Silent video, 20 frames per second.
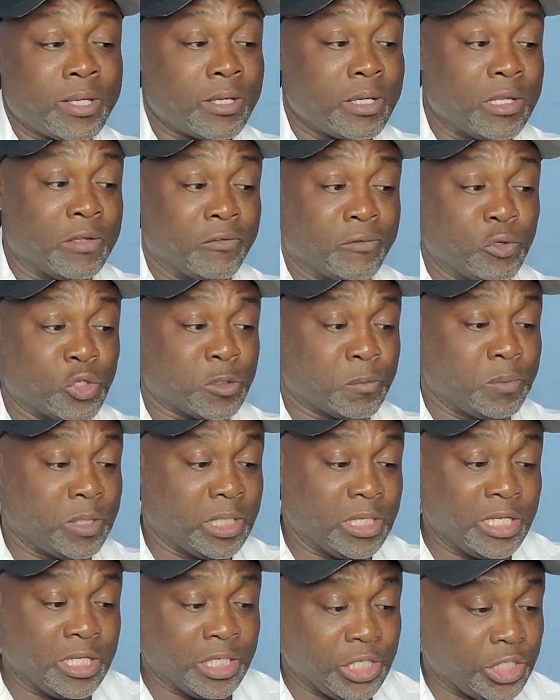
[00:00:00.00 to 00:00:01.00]
If you
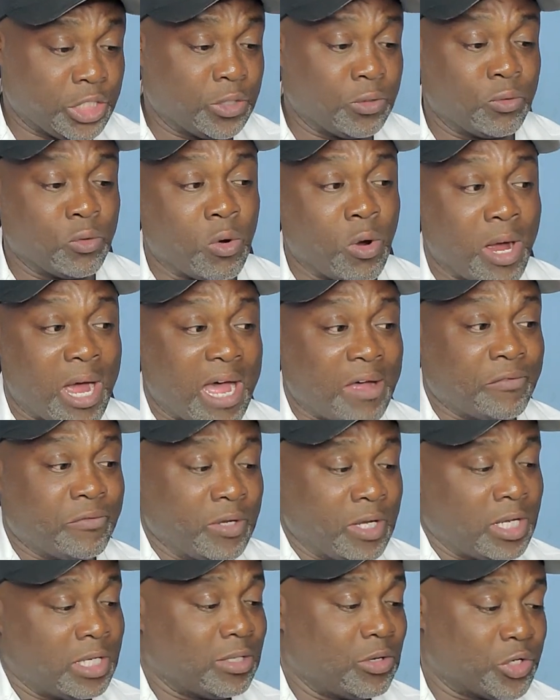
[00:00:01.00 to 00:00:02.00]
speak English, you don't
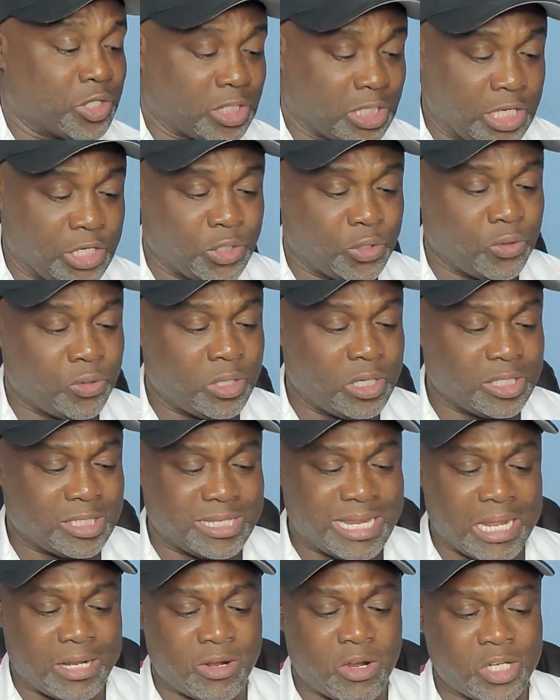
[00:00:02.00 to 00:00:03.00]
have the schedule
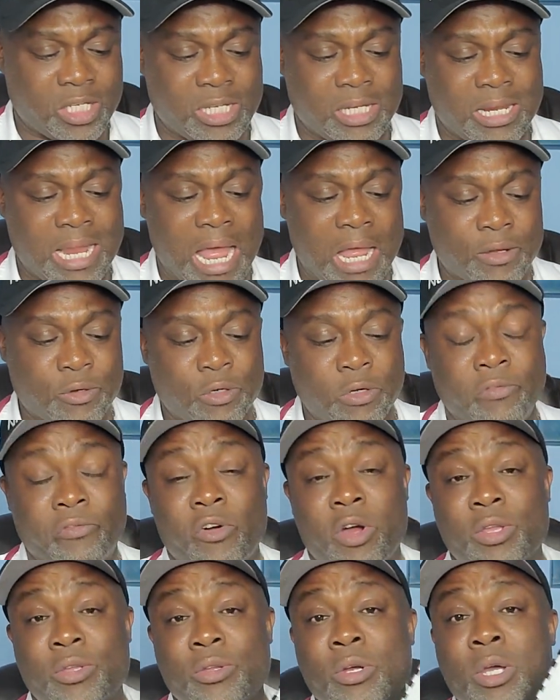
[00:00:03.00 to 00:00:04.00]
doesn't not good
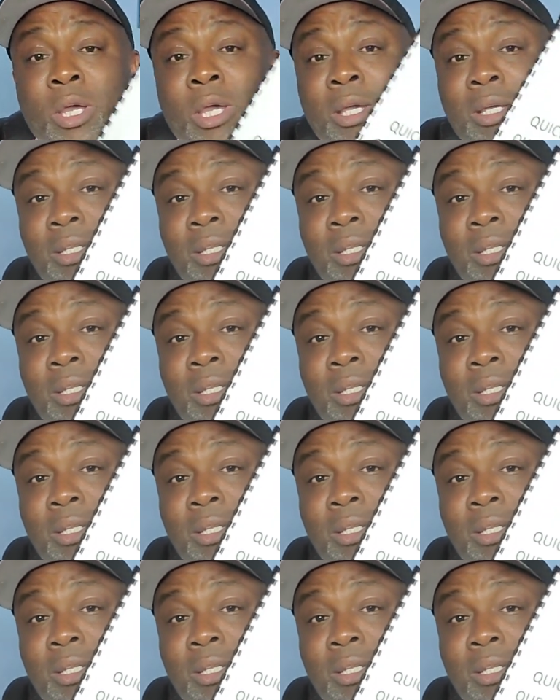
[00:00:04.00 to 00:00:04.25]
for you.